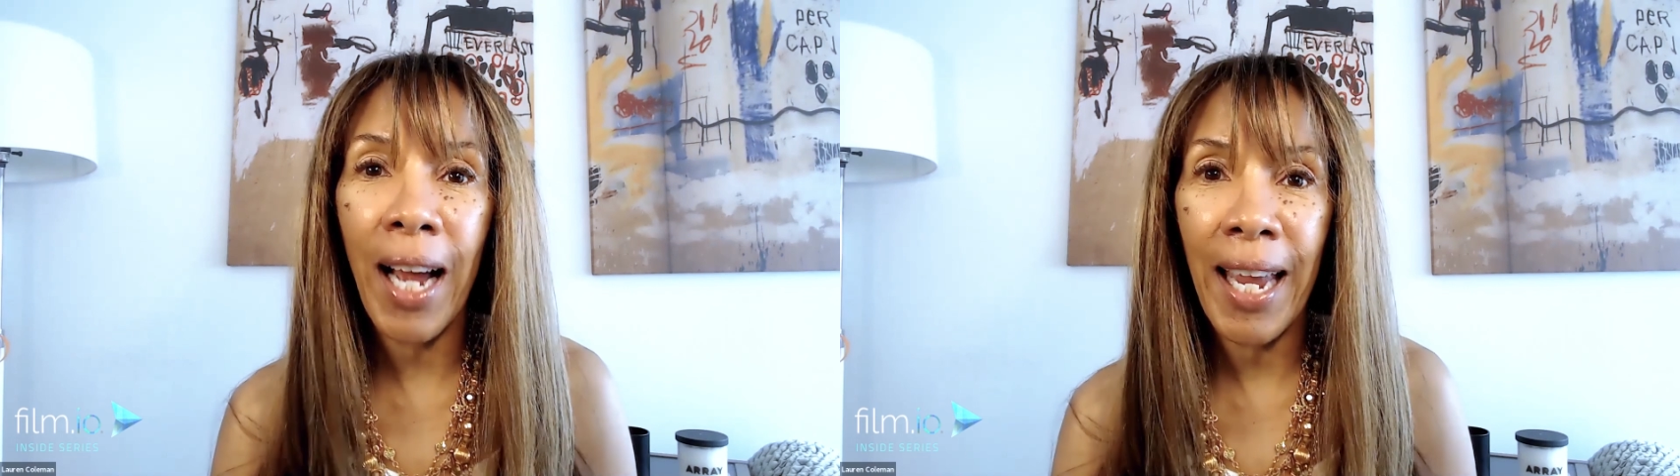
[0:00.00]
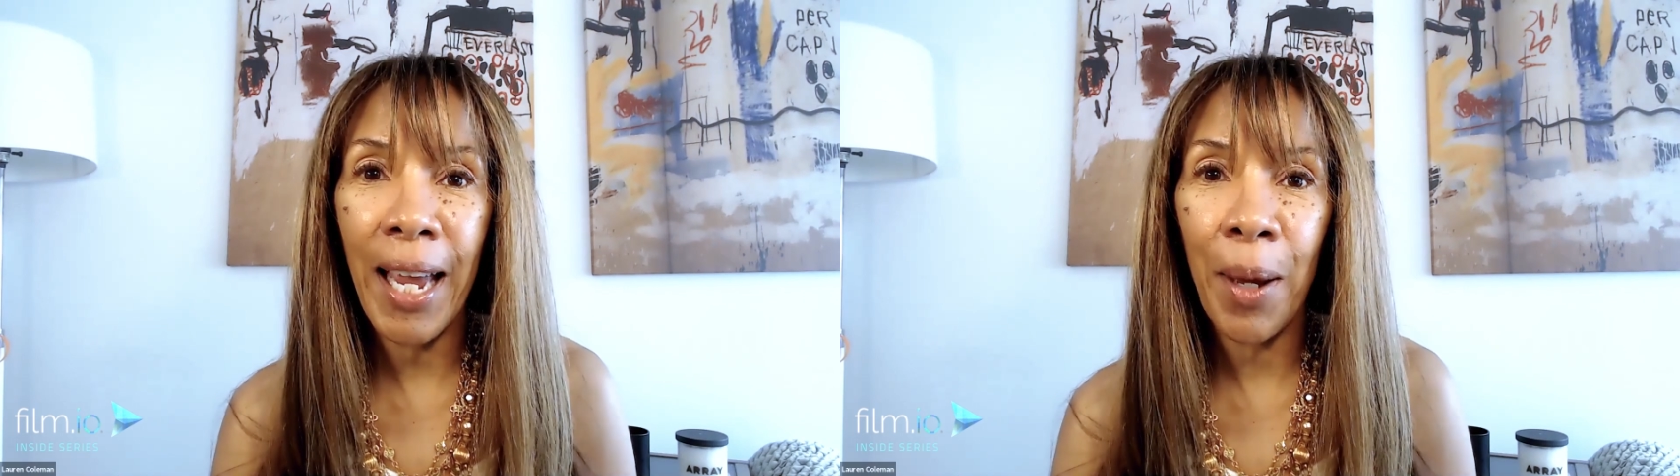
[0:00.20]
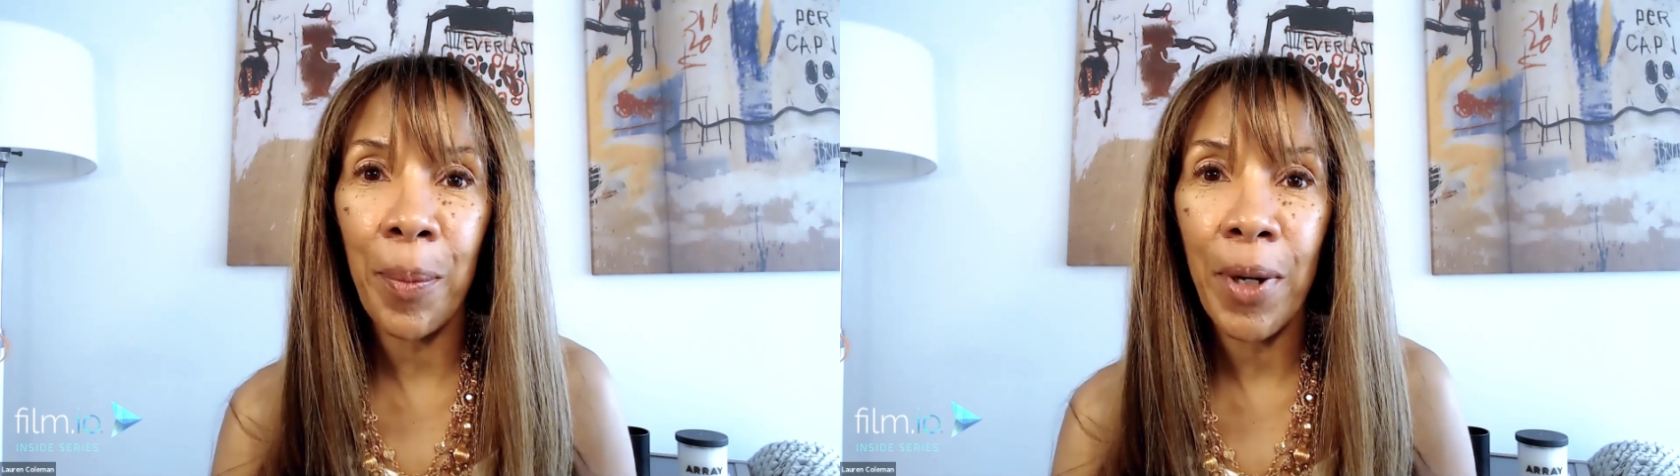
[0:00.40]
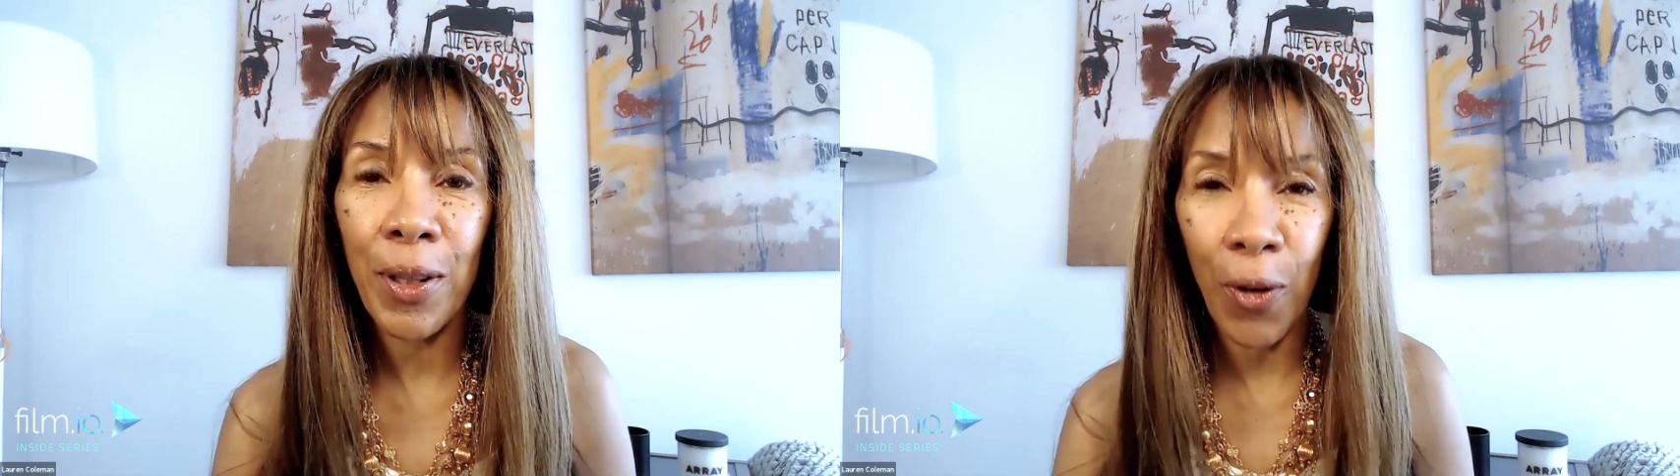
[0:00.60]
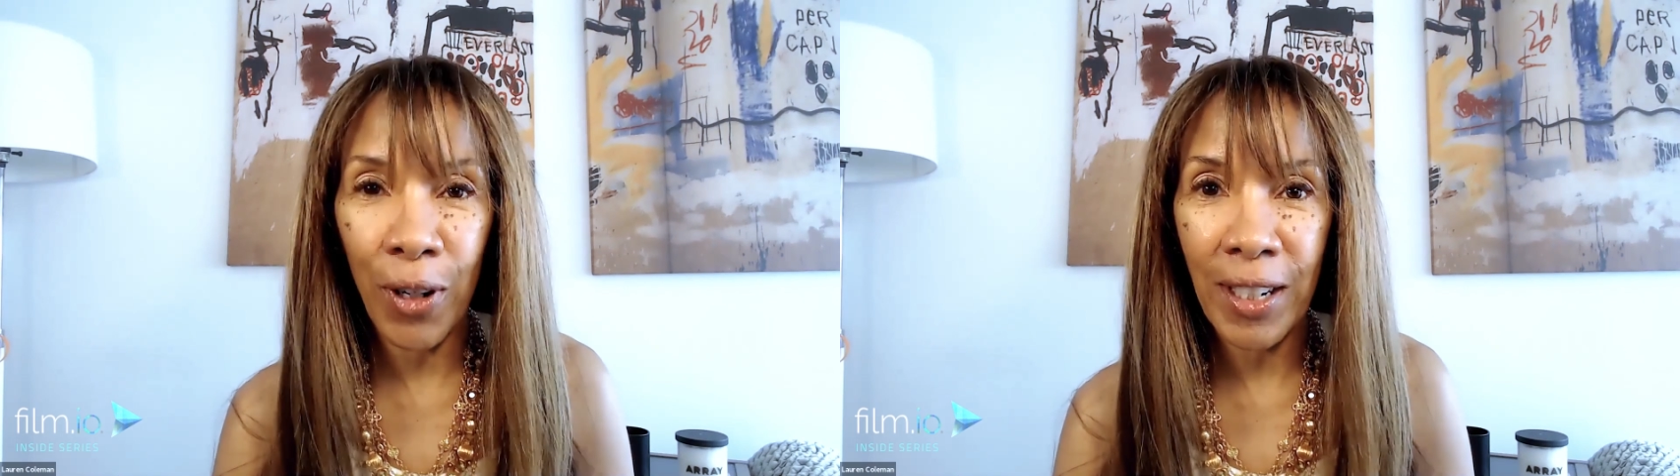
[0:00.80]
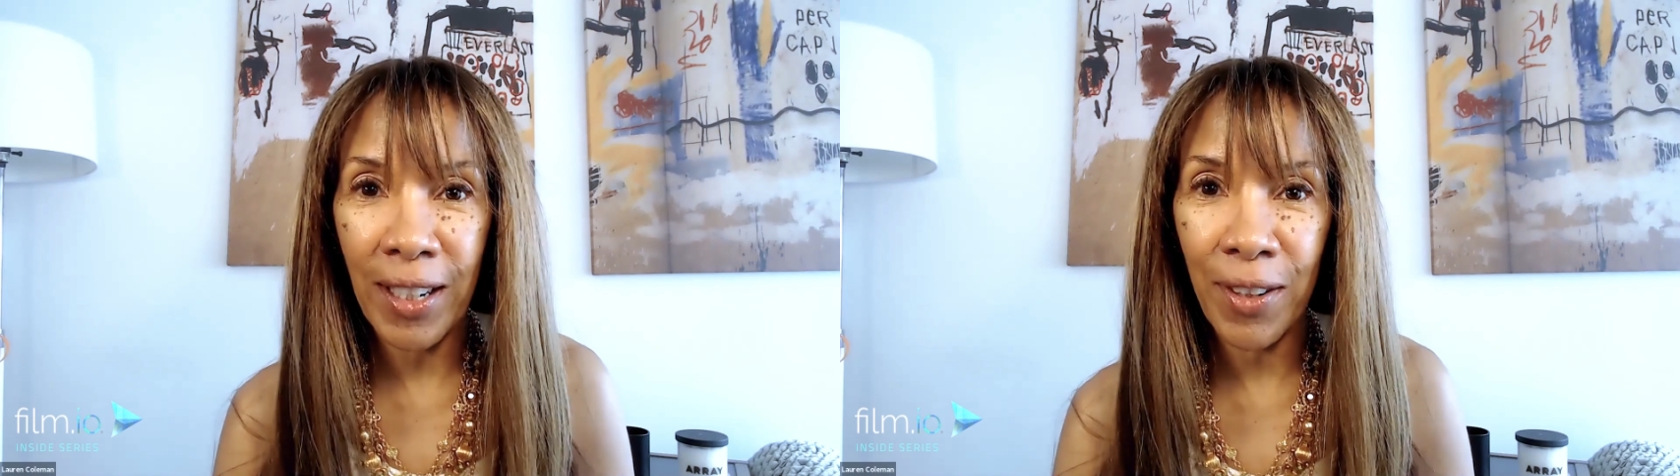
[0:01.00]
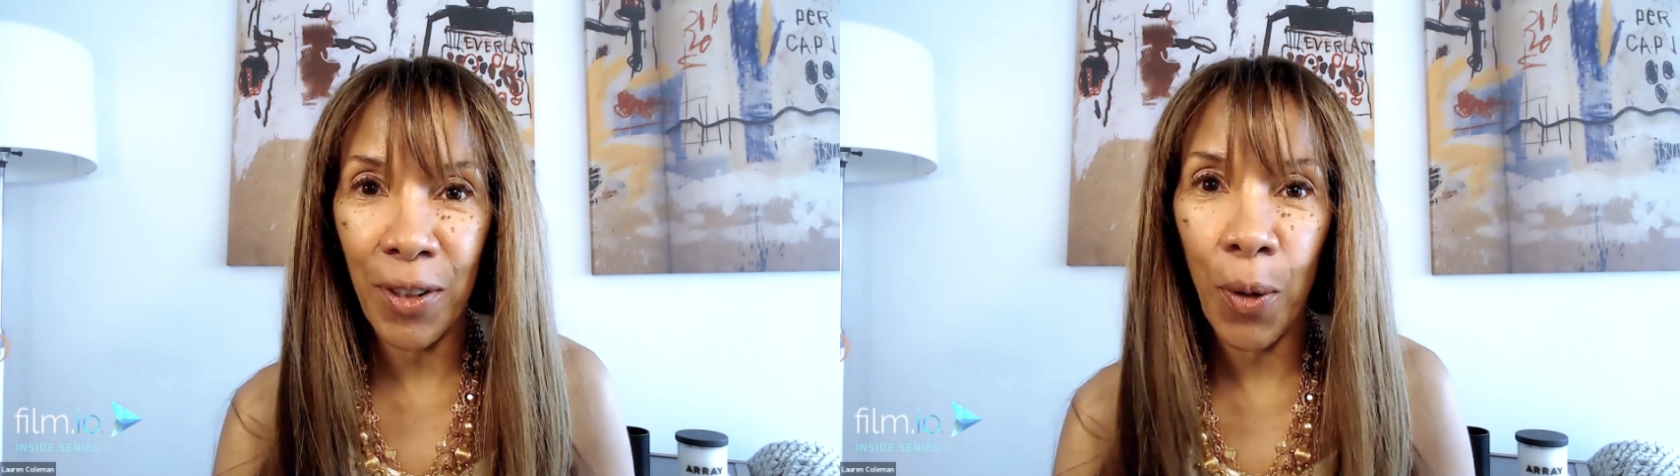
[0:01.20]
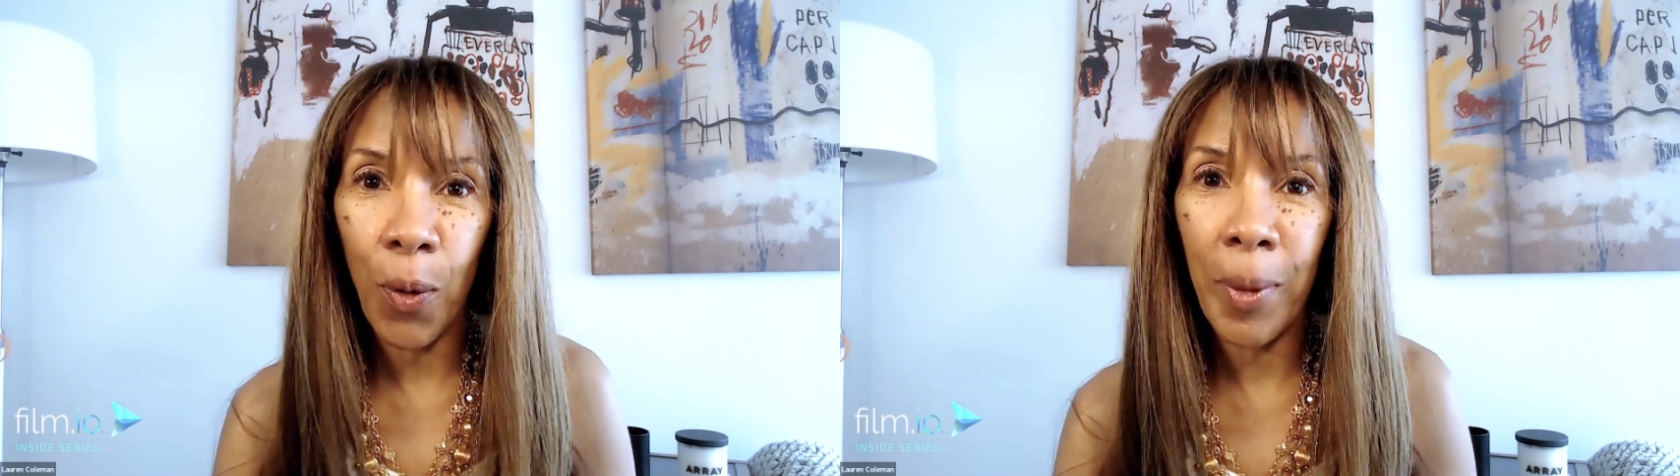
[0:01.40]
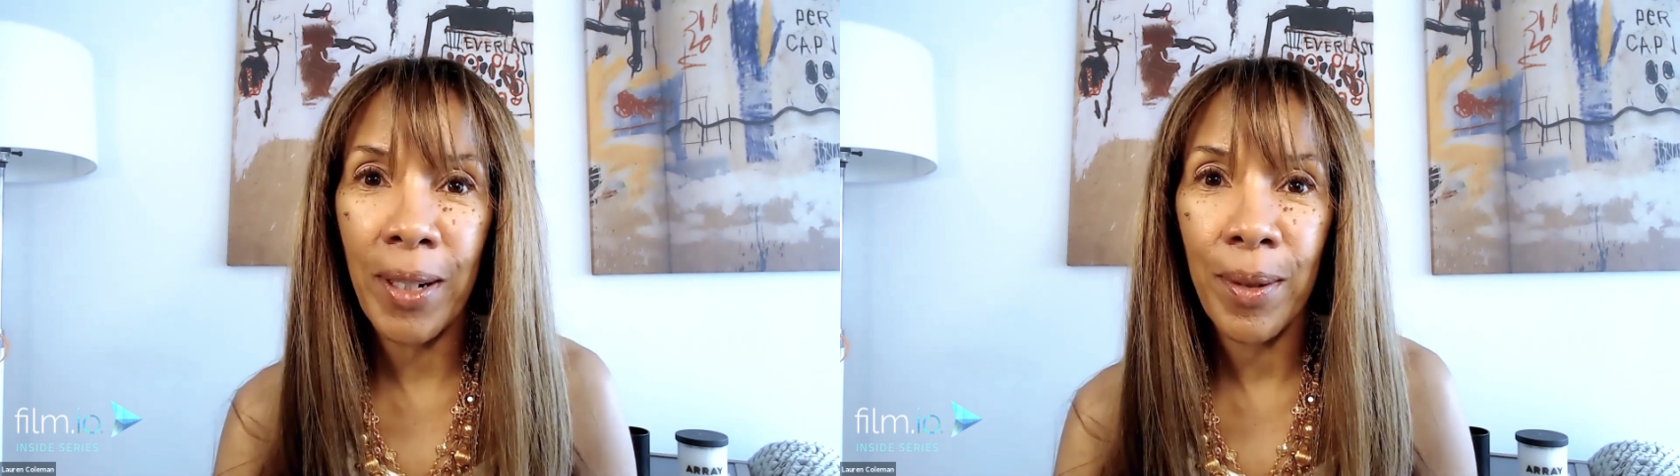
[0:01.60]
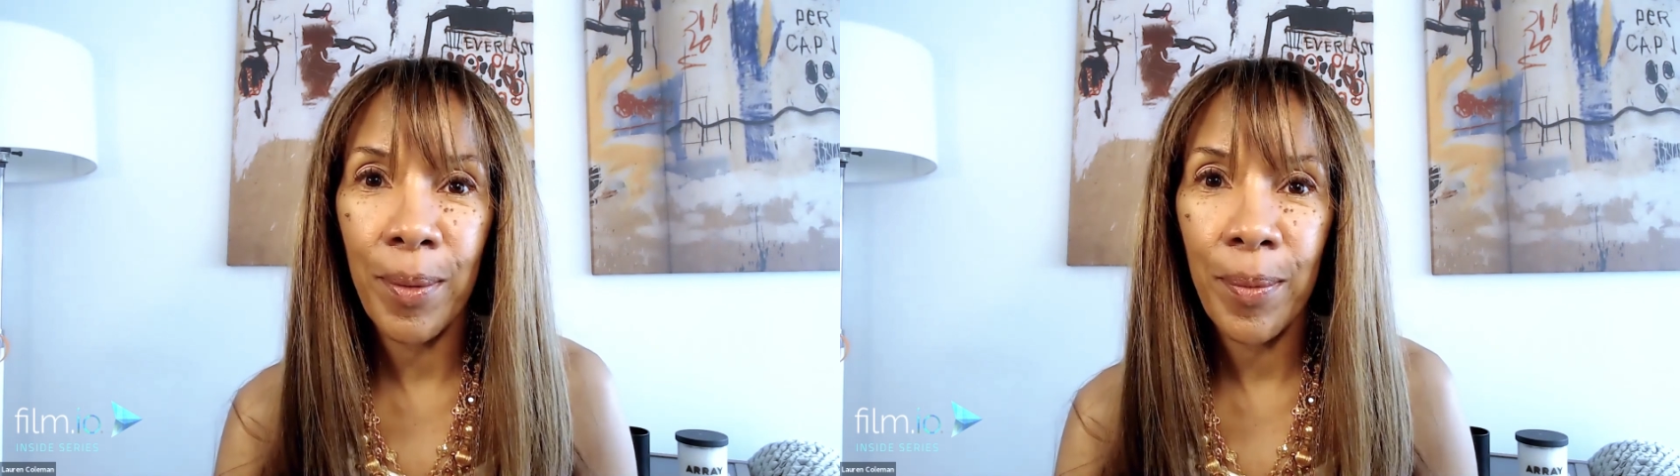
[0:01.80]
And I am Lauren Delisa
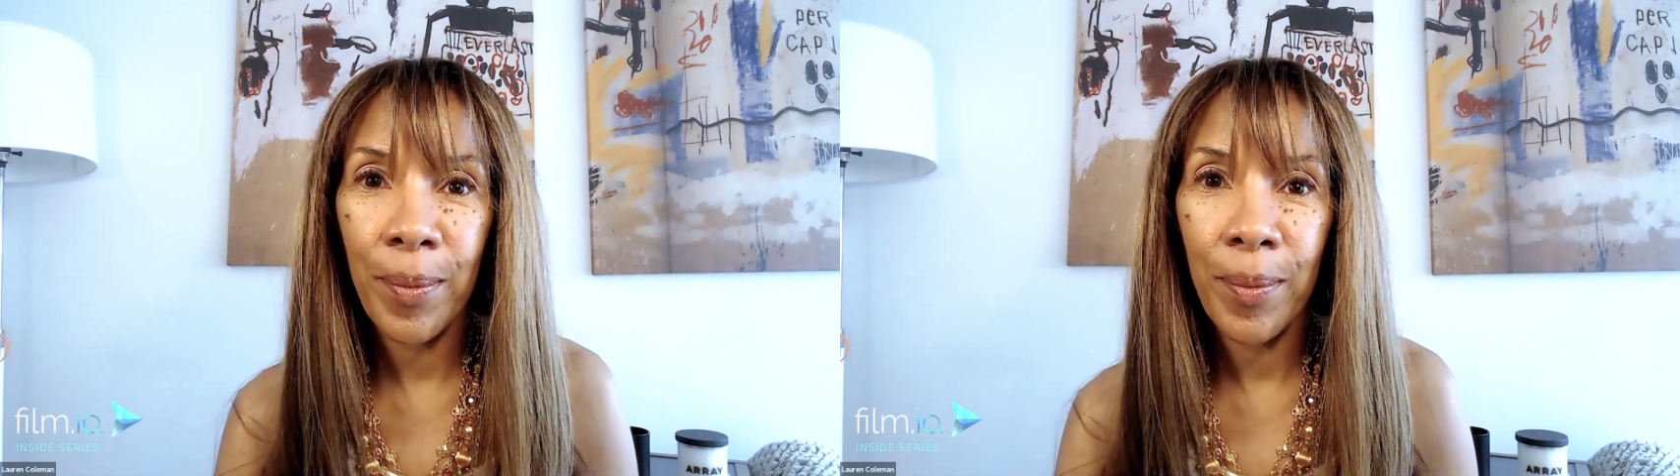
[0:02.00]
Coleman.